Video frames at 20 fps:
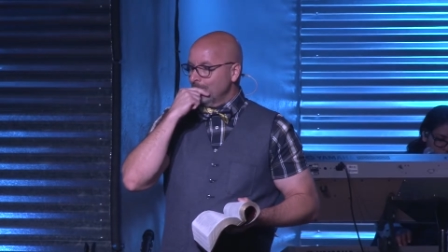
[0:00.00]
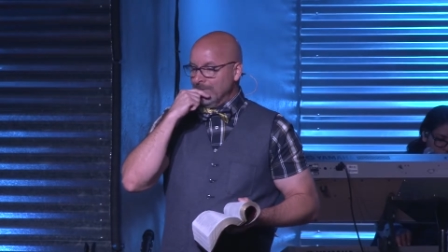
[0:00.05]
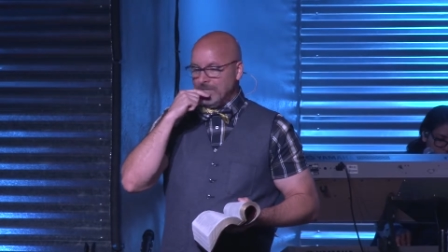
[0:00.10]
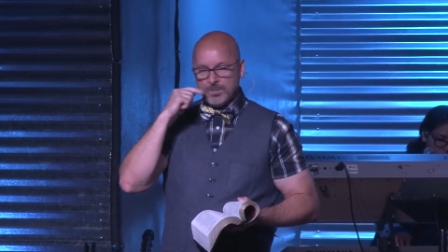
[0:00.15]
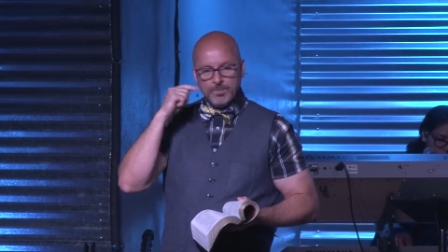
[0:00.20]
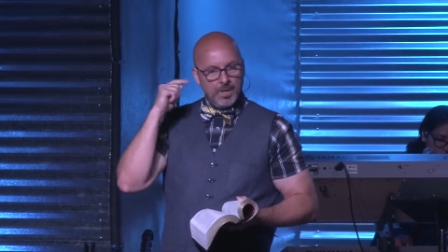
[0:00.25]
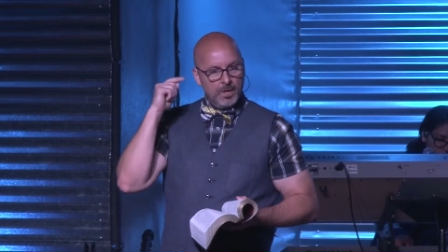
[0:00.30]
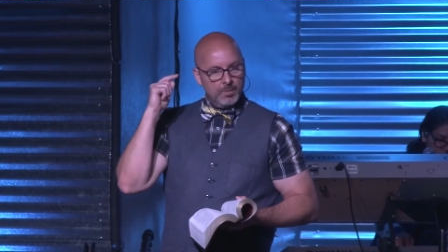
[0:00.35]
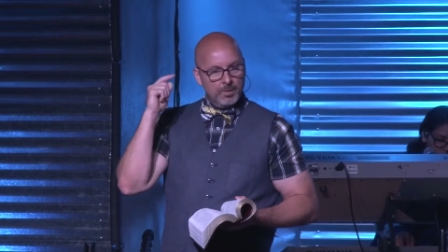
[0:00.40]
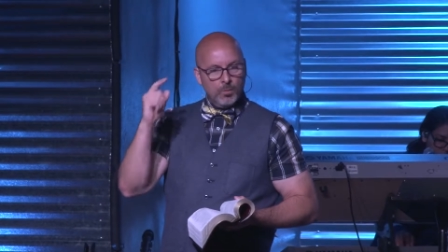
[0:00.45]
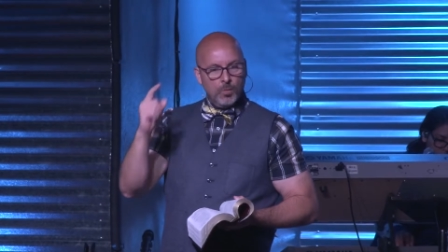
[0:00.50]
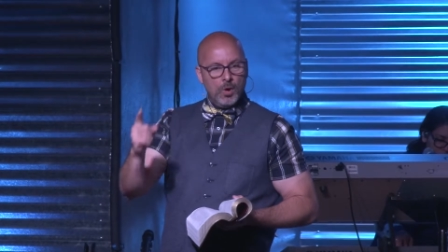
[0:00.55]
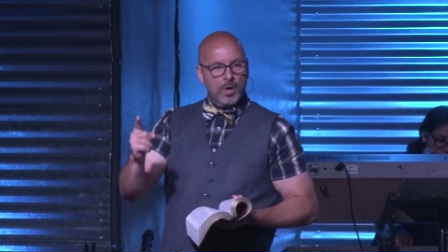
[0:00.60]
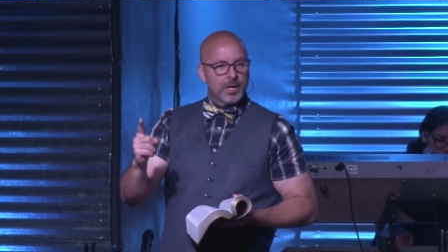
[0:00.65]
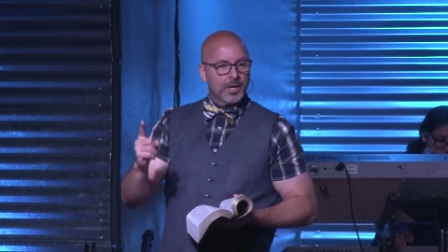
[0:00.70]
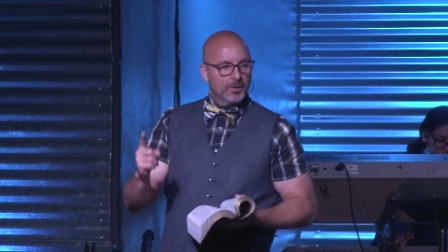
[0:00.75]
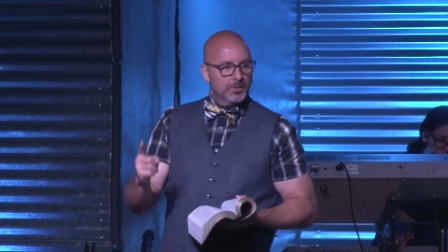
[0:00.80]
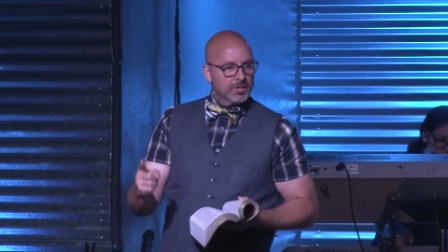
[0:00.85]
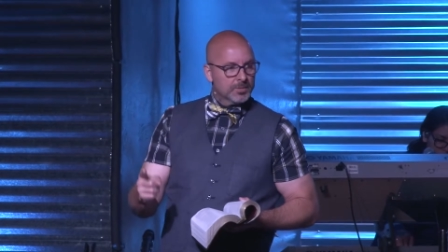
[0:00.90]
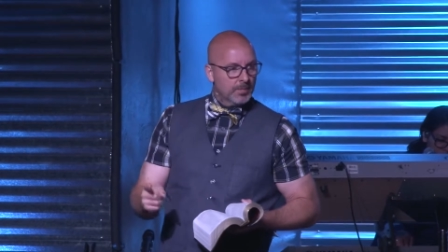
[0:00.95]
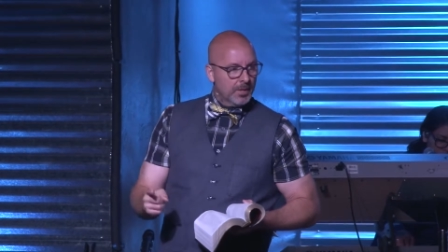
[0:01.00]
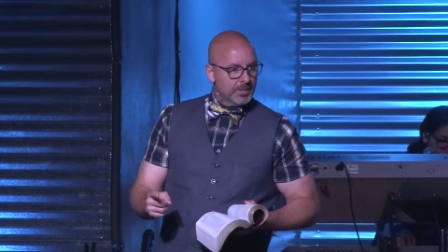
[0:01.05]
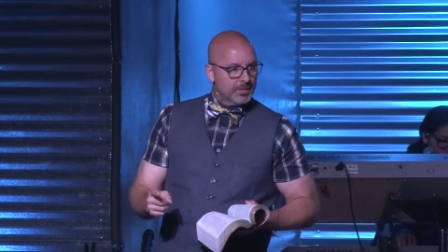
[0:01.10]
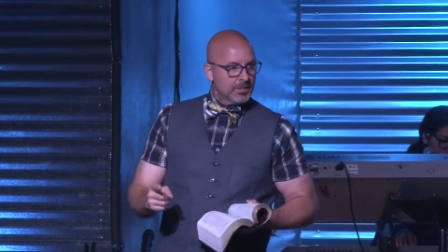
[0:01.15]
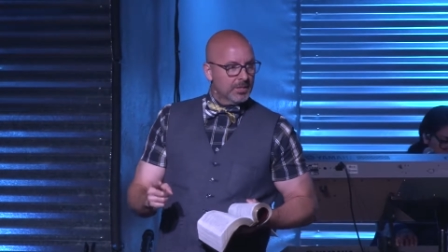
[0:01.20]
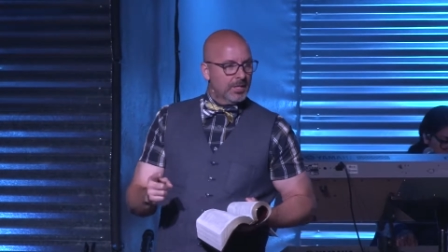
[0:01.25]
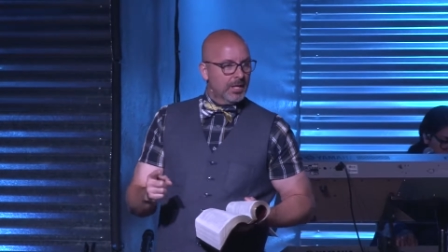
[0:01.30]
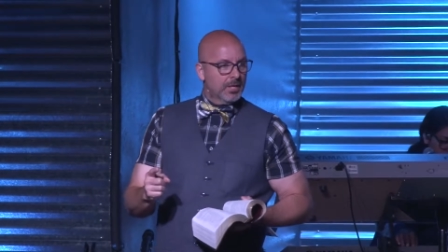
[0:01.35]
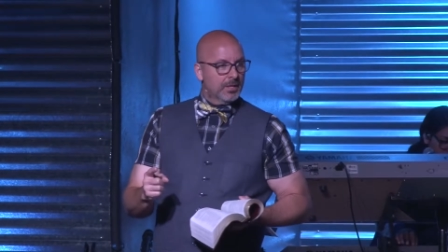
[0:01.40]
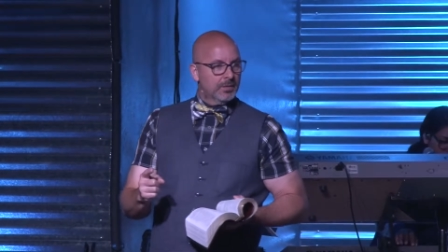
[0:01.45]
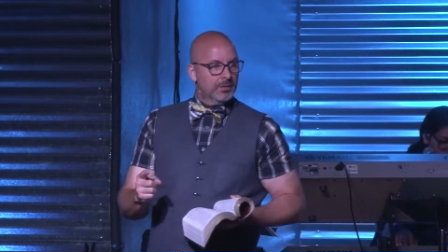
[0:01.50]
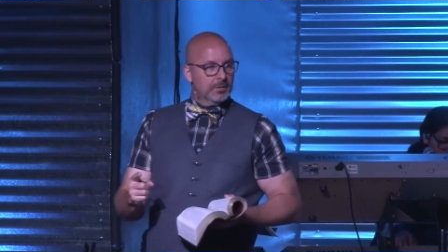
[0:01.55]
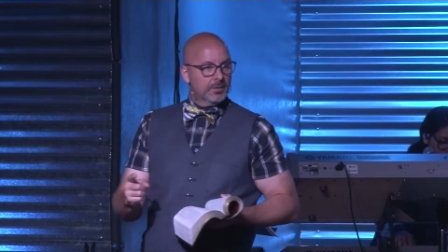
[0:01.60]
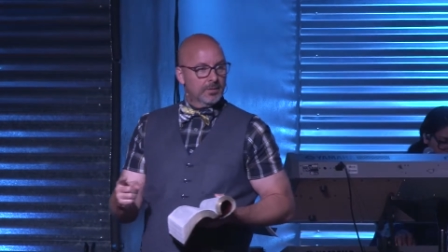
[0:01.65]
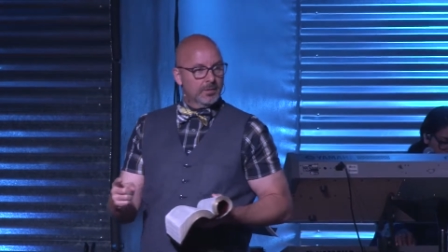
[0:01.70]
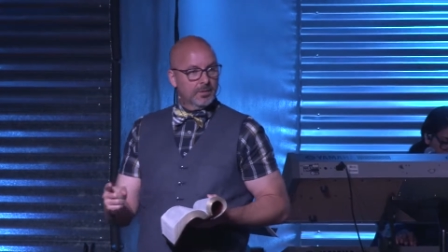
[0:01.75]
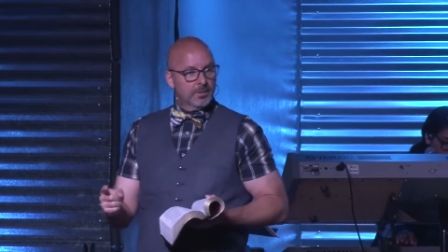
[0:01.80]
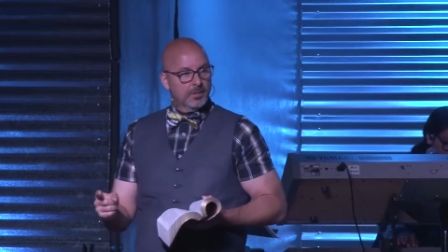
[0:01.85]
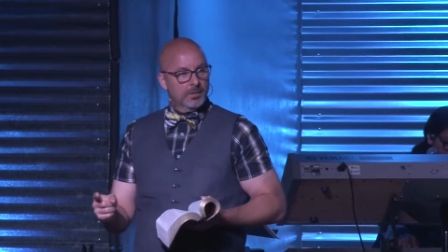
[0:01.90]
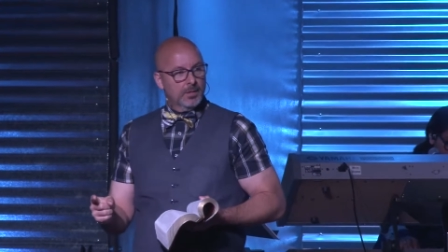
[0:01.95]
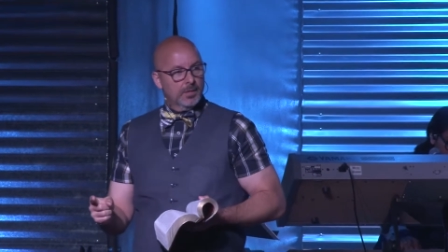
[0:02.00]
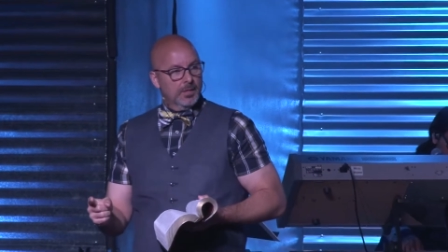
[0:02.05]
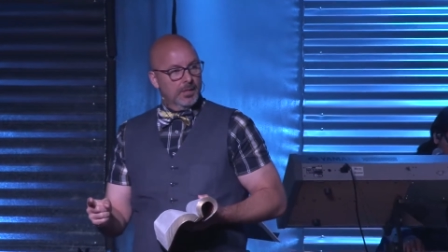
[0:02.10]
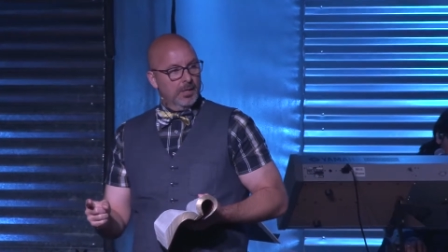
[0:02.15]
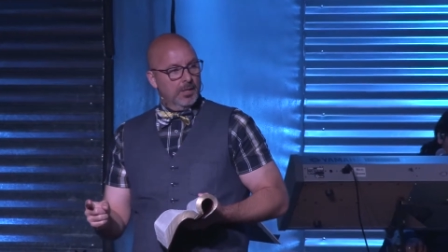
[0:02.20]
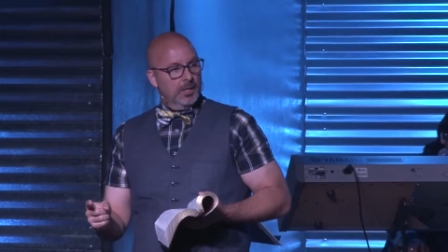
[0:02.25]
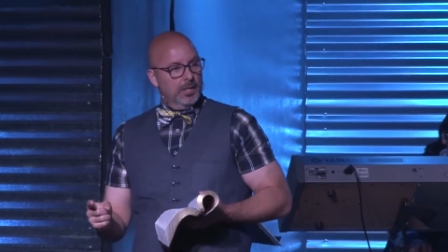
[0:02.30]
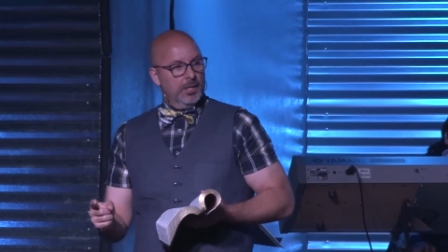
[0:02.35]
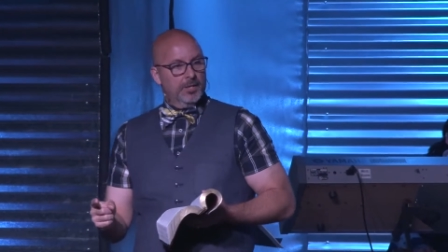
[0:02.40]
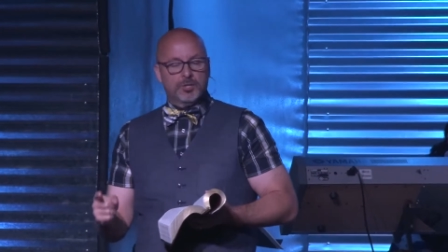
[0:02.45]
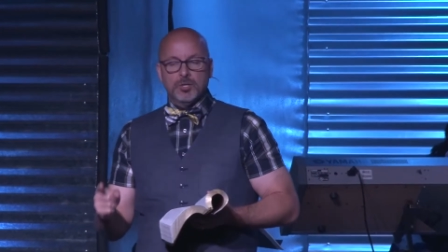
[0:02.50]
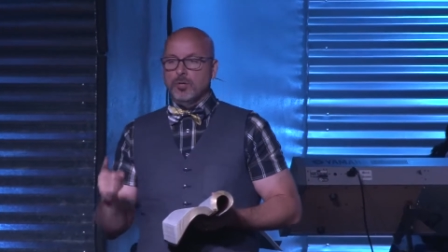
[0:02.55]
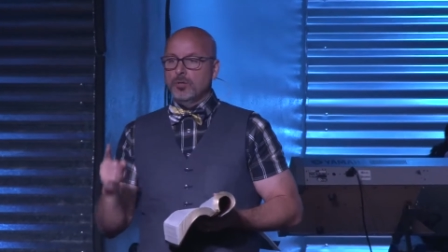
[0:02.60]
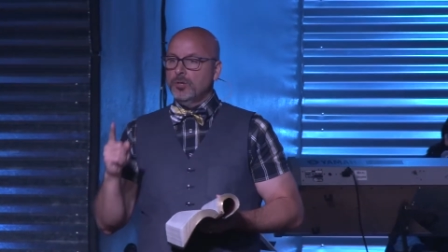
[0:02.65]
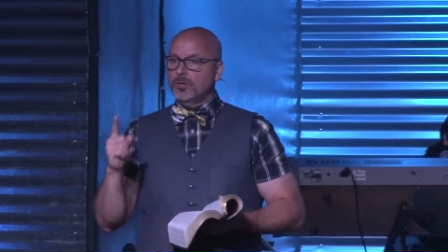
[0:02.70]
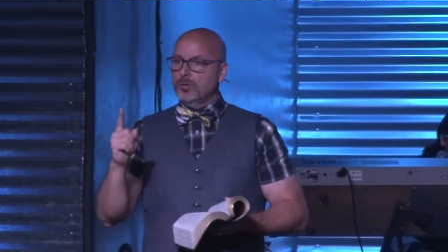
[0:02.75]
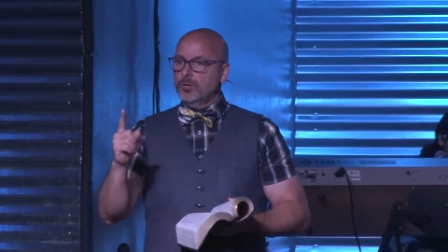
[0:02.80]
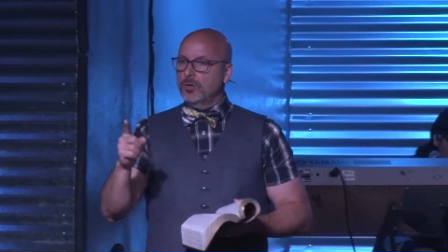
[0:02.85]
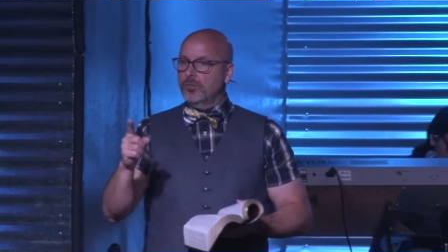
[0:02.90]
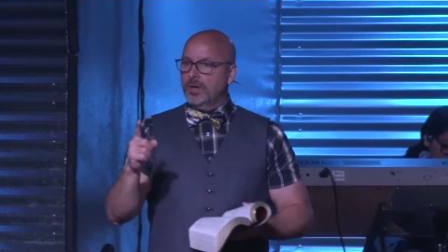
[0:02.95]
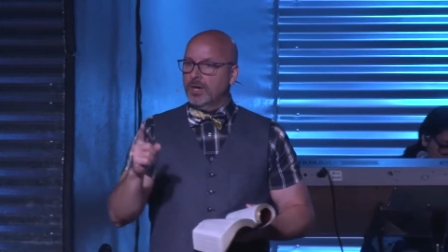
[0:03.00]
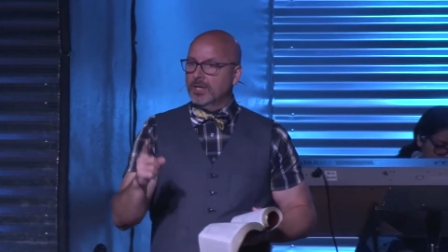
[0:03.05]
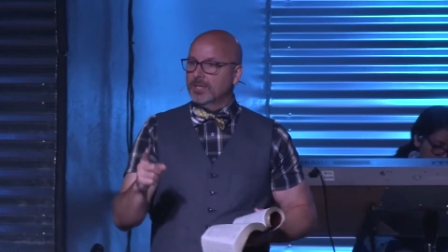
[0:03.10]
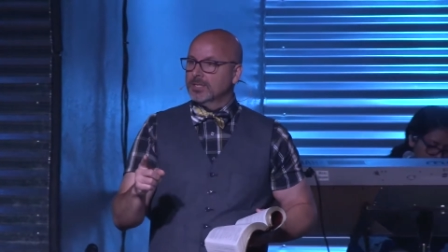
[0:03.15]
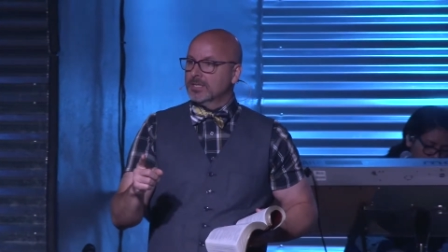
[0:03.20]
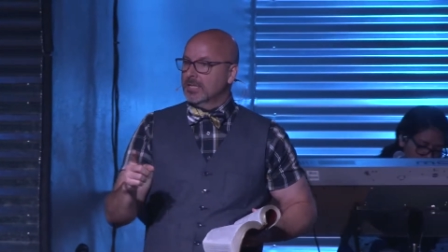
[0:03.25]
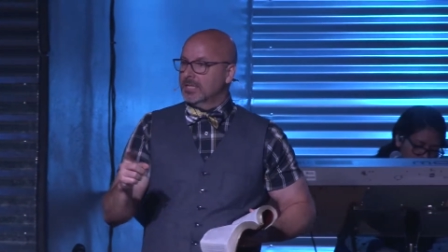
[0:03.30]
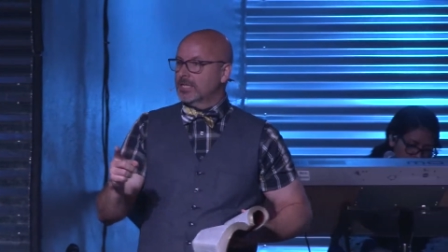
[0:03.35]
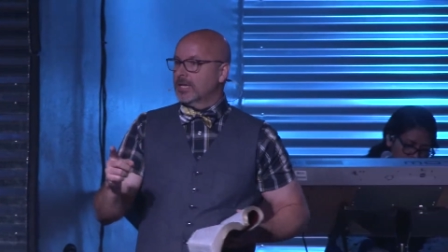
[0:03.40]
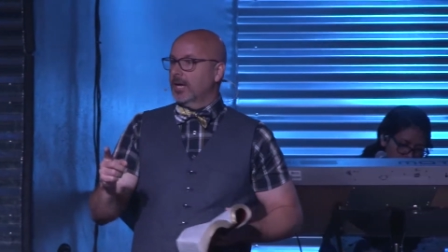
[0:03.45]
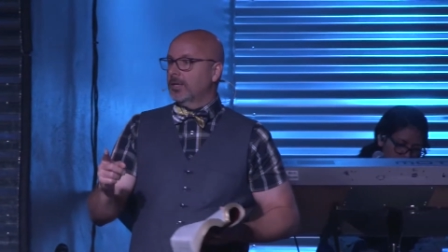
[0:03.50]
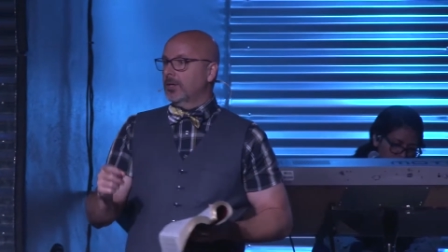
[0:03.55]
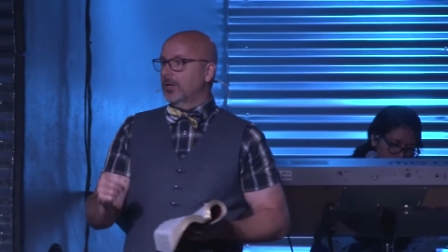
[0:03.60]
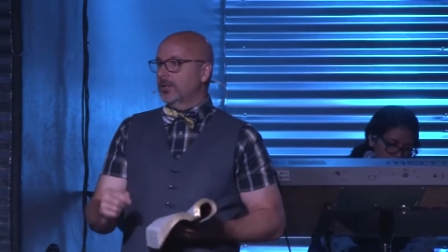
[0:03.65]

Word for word: to be able to walk out of this place today and turn your no vacancy sign